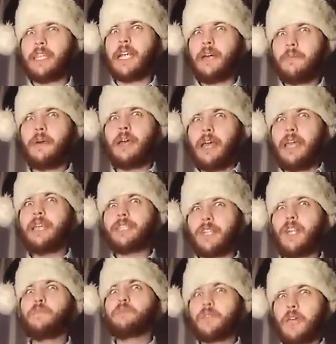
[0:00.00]
done
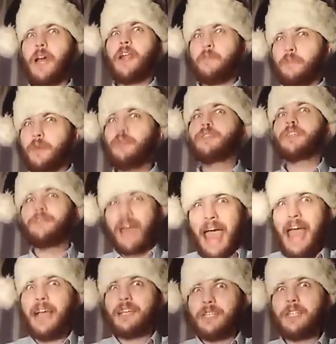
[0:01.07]
an abusive
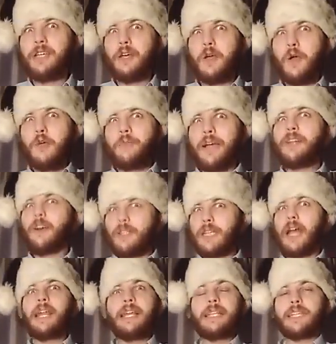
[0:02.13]
act by not
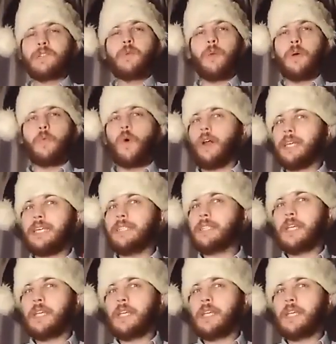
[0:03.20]
telling this woman what